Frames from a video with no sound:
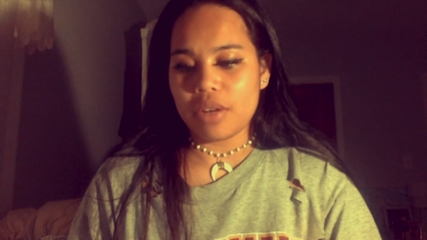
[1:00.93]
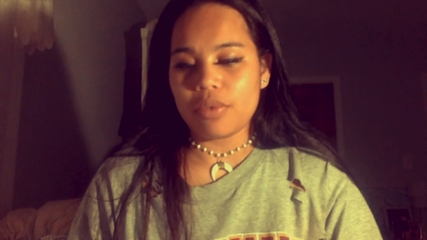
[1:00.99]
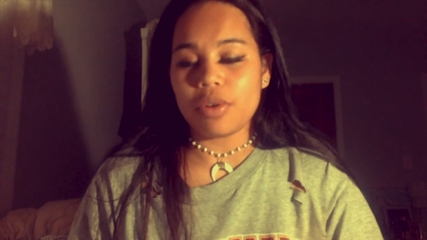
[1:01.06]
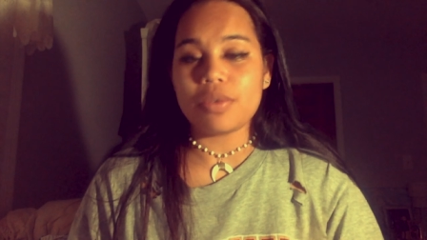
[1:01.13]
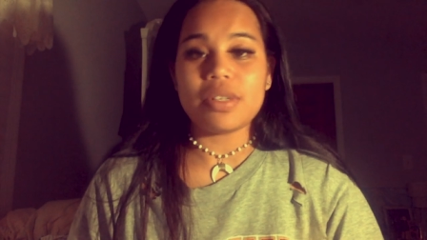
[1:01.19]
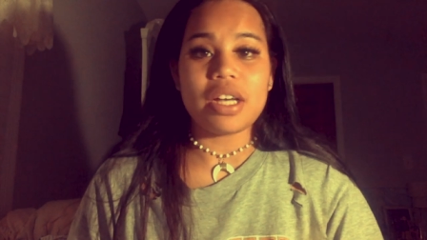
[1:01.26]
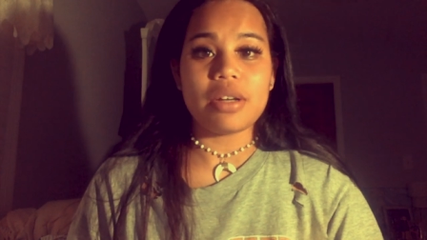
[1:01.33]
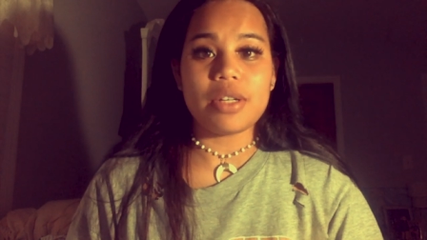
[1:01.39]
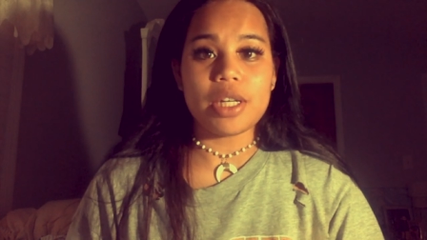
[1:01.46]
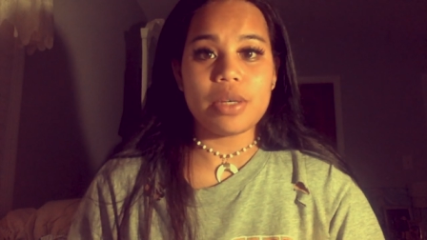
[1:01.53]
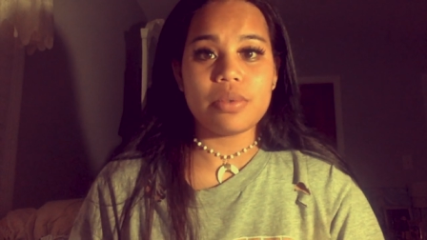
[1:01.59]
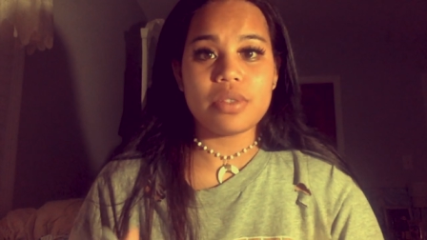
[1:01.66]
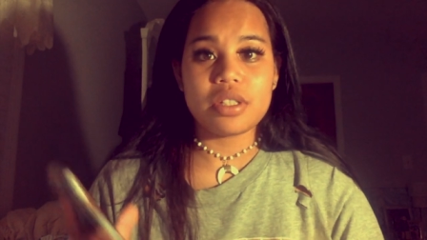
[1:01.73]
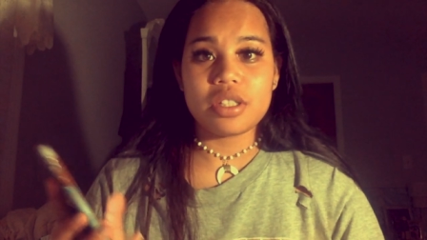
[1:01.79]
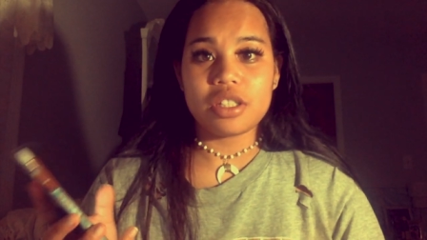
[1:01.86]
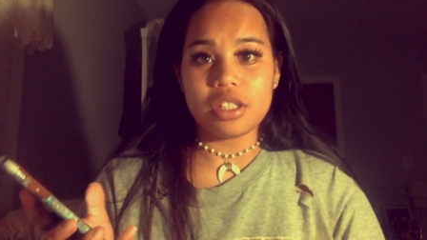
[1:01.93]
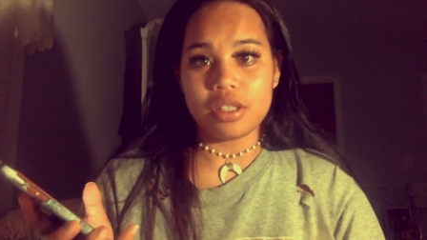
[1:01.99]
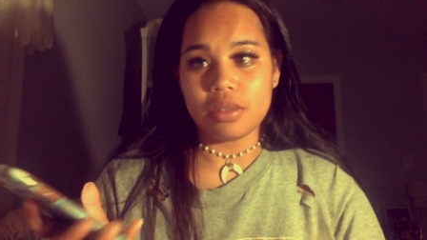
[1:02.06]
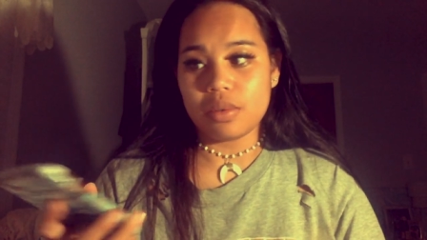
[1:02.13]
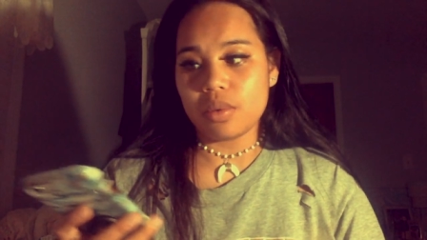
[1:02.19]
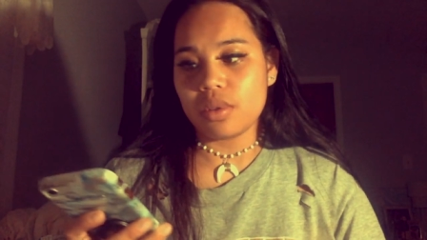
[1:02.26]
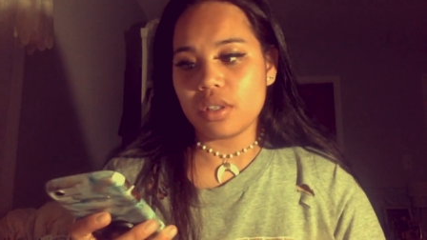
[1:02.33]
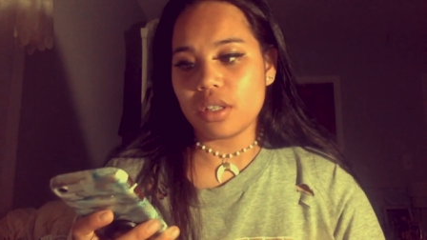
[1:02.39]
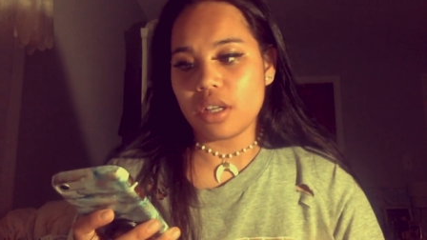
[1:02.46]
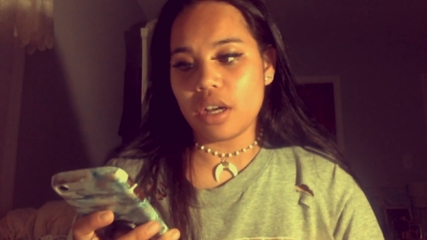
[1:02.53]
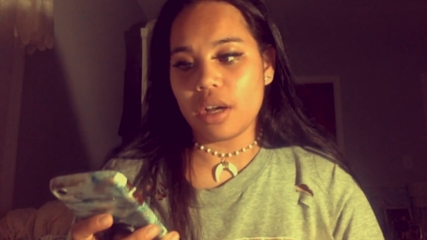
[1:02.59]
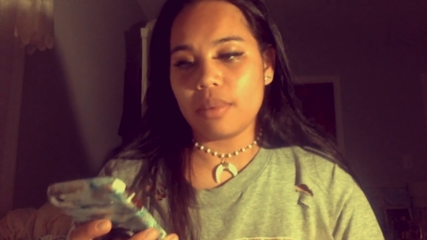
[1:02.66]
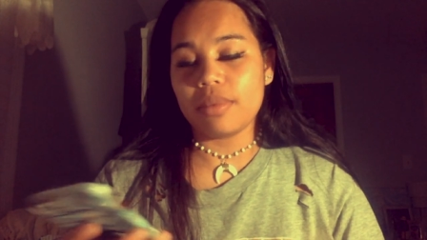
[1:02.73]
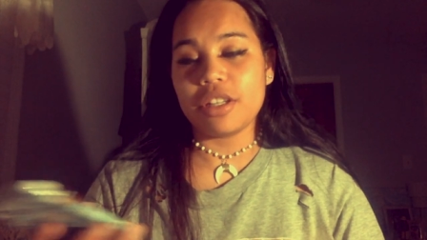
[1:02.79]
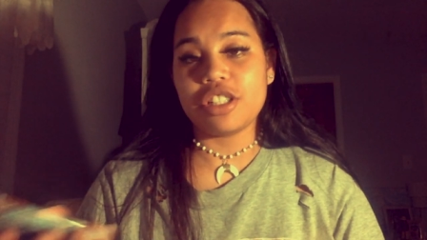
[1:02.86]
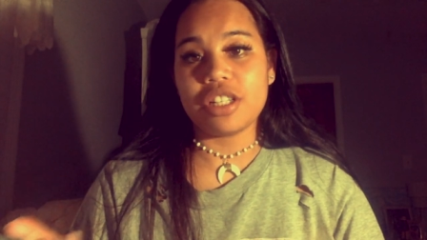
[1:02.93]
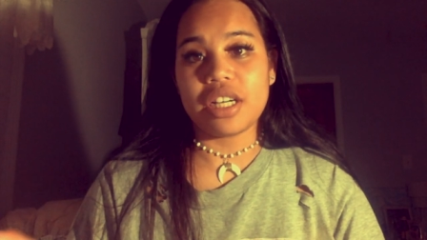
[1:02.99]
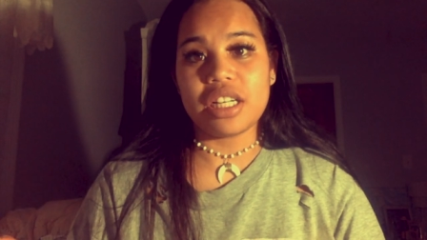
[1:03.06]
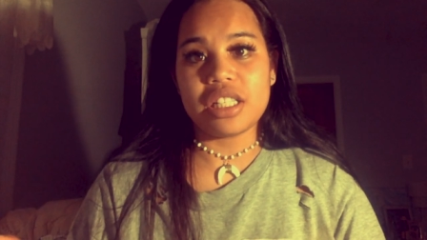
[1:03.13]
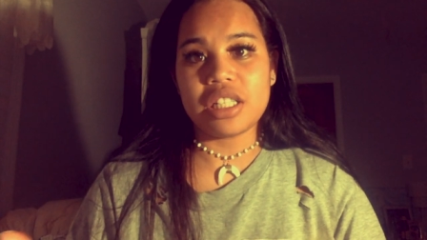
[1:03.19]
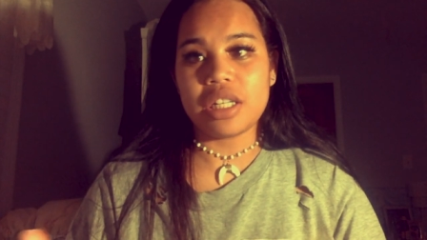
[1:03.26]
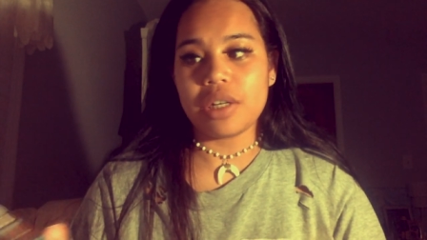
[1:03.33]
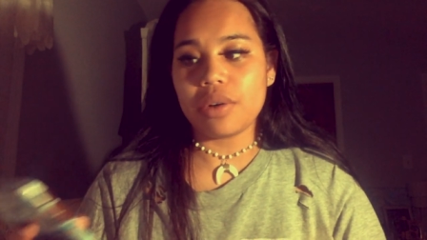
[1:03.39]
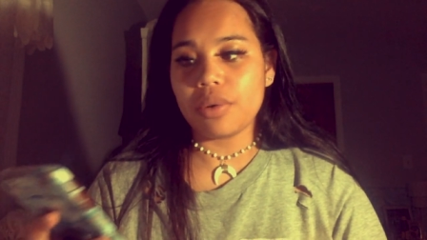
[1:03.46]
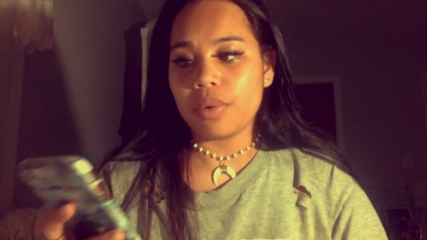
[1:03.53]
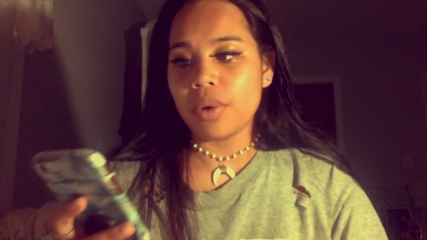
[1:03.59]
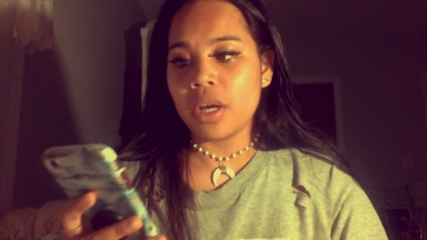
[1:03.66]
wrote down notes to um, let you guys know.